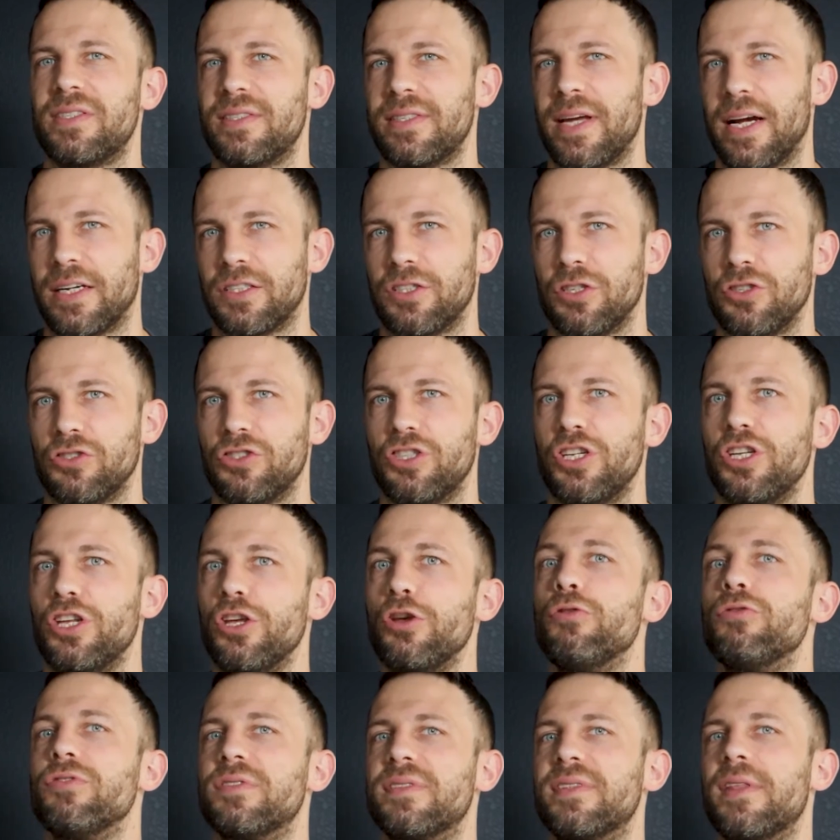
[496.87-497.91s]
sectors
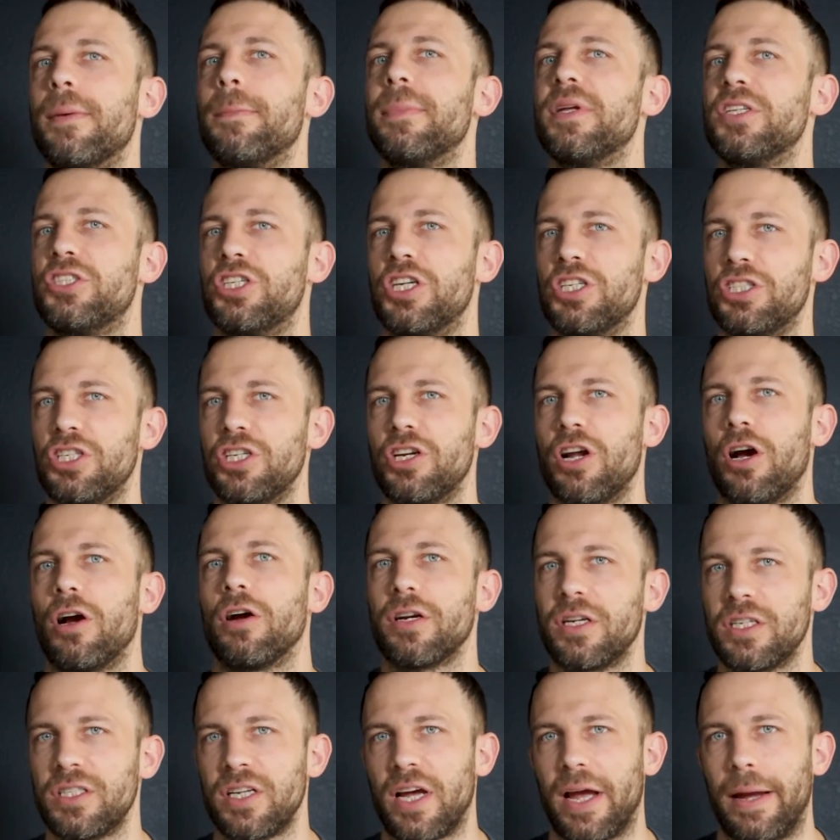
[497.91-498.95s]
use the magician
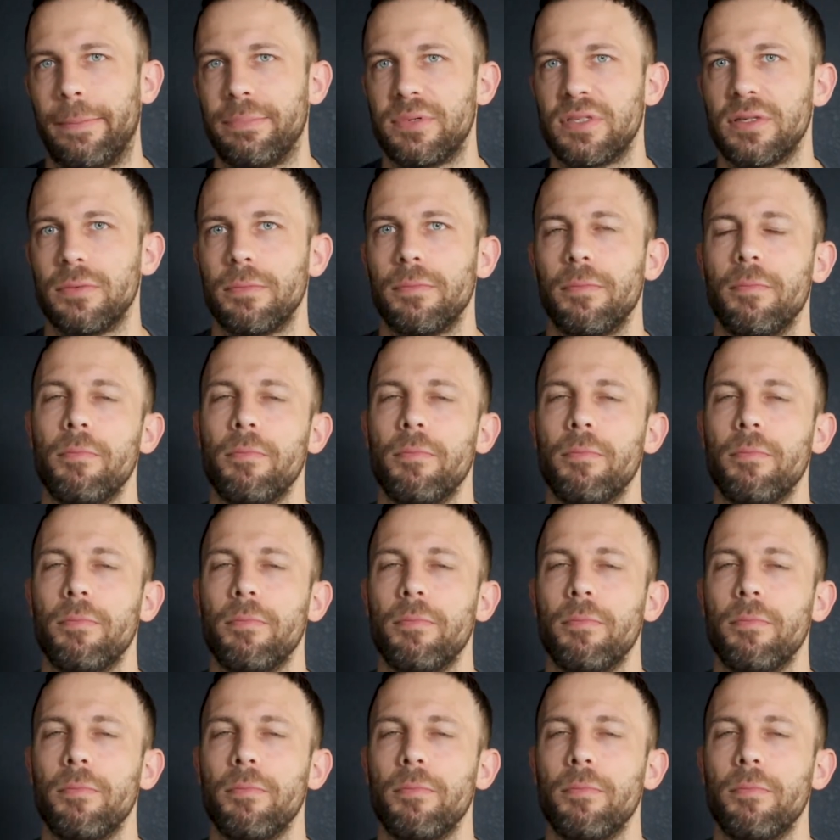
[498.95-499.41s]
archetype.